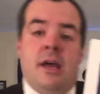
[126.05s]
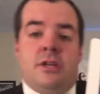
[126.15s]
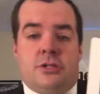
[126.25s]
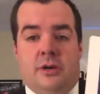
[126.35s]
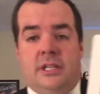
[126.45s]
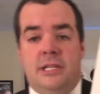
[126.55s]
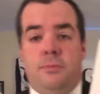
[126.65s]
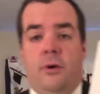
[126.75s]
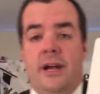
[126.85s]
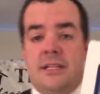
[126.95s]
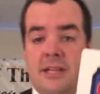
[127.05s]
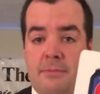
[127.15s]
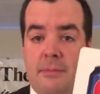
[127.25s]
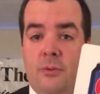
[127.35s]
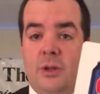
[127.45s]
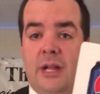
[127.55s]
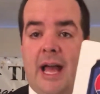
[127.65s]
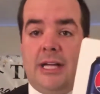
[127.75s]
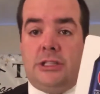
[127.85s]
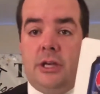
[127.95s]
So at this point, some people will
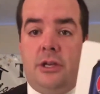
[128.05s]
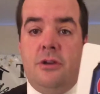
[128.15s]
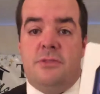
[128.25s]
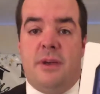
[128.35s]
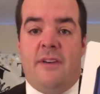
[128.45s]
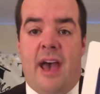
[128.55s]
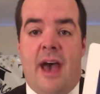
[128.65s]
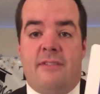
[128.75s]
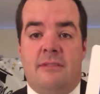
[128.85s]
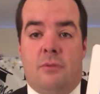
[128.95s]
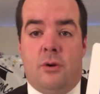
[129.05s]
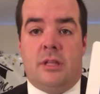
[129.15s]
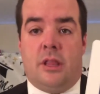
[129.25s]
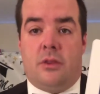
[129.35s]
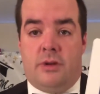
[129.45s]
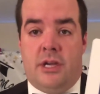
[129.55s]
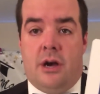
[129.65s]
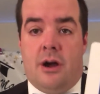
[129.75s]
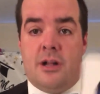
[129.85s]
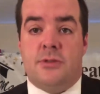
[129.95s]
actually accuse me of having more than 3
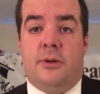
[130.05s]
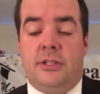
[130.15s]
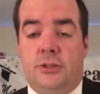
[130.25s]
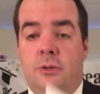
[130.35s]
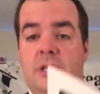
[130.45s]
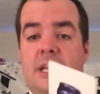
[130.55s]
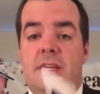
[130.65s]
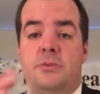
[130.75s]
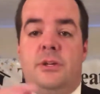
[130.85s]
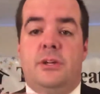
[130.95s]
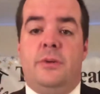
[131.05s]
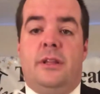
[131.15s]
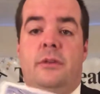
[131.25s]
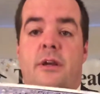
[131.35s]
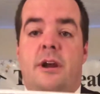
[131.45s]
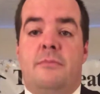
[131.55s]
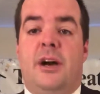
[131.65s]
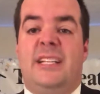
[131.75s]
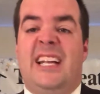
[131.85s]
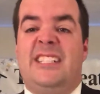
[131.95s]
cards. Well, the truth is, when you're doing 3-Card
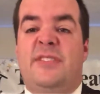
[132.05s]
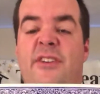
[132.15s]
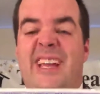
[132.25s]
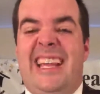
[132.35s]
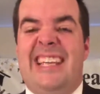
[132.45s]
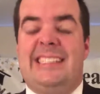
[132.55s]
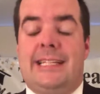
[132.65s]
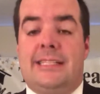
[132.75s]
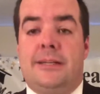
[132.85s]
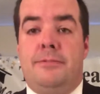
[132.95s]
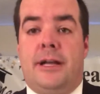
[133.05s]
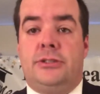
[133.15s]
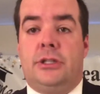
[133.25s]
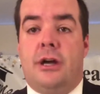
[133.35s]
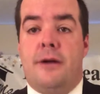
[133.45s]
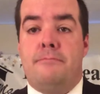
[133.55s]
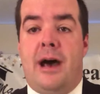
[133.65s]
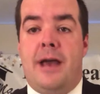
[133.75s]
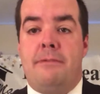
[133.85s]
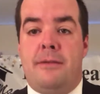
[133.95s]
Monte, it's very easy to slip an extra card
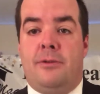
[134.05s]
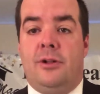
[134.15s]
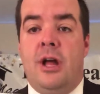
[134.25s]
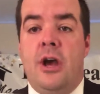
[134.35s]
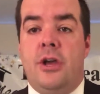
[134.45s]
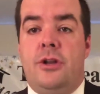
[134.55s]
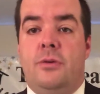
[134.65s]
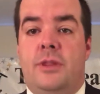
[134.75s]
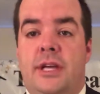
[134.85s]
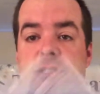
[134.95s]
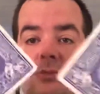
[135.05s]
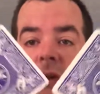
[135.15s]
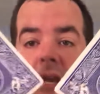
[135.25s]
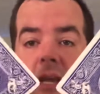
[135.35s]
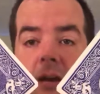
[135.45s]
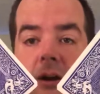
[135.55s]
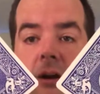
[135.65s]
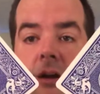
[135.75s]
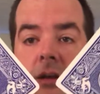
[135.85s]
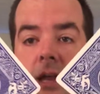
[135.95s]
by people. You do this right here.
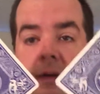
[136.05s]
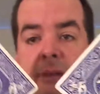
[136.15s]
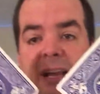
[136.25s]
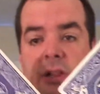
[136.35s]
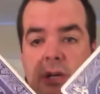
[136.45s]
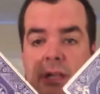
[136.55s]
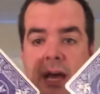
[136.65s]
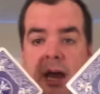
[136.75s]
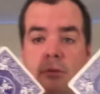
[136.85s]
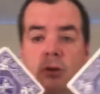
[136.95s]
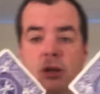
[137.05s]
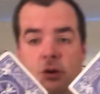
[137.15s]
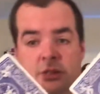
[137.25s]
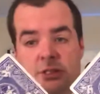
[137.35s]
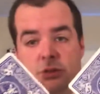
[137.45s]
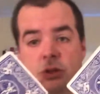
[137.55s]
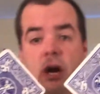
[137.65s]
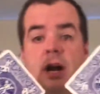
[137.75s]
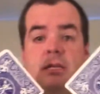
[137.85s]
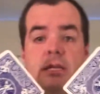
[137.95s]
Now, it might look like I'm only holding 2
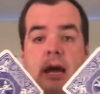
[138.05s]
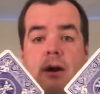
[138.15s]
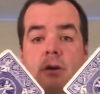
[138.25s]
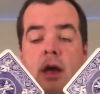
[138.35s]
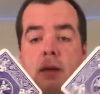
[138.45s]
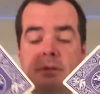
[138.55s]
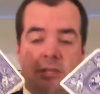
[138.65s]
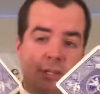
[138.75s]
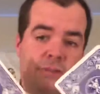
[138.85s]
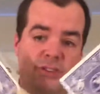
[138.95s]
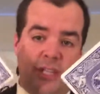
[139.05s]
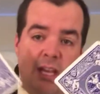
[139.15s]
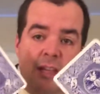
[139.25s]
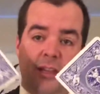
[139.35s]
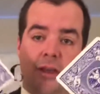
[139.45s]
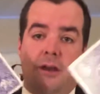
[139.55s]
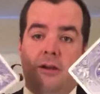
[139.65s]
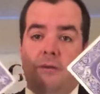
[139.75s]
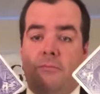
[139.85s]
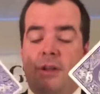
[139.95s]
cards now, but since you've seen the
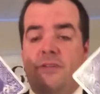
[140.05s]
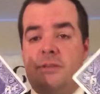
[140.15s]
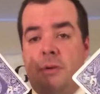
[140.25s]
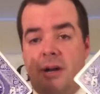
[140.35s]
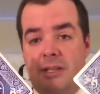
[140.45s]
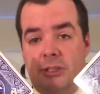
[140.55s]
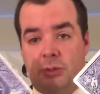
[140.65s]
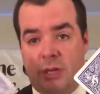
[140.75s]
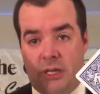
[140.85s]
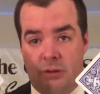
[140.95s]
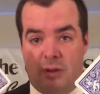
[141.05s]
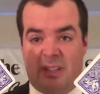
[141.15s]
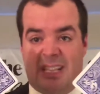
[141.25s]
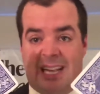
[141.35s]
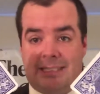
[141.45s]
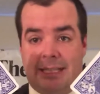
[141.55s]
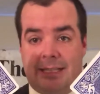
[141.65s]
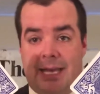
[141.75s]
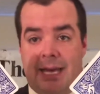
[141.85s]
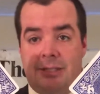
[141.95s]
previous part of this trick, you know that that's not the
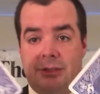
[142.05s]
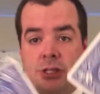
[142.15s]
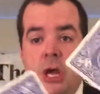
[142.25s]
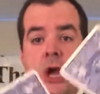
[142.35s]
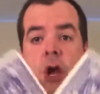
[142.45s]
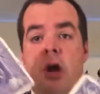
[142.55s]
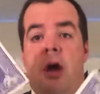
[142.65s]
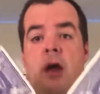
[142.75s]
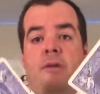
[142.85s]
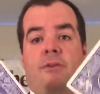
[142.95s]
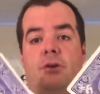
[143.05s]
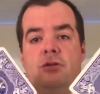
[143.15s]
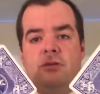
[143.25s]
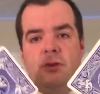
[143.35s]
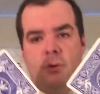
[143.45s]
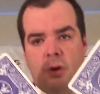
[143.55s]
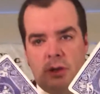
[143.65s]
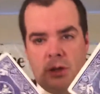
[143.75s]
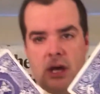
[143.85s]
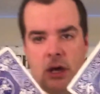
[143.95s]
case. For those of you who are
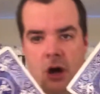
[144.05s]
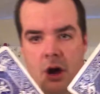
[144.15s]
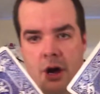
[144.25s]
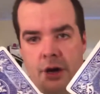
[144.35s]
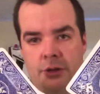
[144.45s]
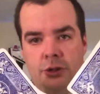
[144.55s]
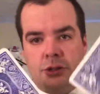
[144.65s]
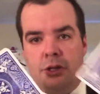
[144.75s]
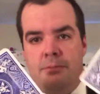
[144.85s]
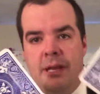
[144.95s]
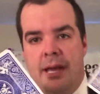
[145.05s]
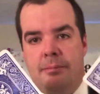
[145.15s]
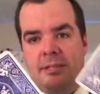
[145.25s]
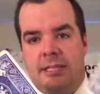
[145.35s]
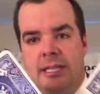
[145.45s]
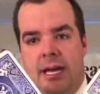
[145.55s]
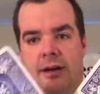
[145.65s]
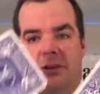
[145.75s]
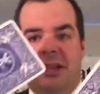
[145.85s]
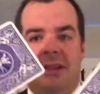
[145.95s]
looking hard, you should be able to
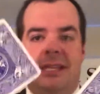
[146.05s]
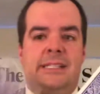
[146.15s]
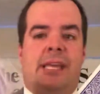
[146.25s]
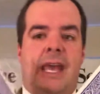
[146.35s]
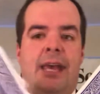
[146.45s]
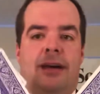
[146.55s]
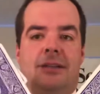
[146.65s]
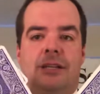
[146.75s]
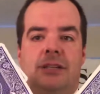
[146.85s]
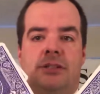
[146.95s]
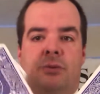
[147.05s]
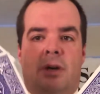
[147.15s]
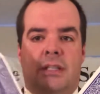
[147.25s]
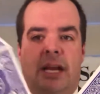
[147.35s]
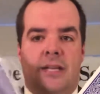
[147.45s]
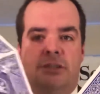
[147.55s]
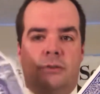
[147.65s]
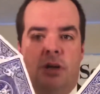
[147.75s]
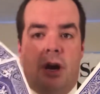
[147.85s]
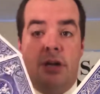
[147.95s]
tell that this hand is the one that has 2
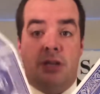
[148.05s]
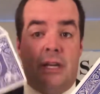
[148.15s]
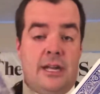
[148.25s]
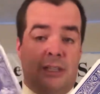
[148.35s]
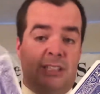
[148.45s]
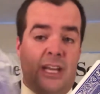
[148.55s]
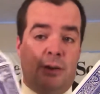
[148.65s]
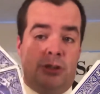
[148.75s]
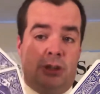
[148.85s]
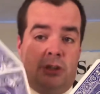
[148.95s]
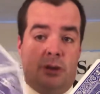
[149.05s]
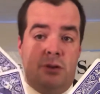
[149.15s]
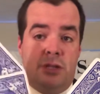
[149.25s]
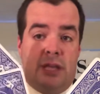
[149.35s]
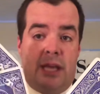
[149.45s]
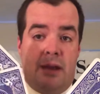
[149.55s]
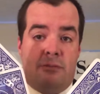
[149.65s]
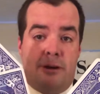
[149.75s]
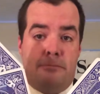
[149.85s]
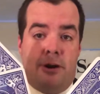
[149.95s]
cards in it. Now, do you see how I shook those and they came
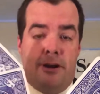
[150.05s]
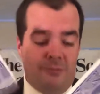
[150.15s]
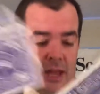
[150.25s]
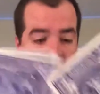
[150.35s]
right apart?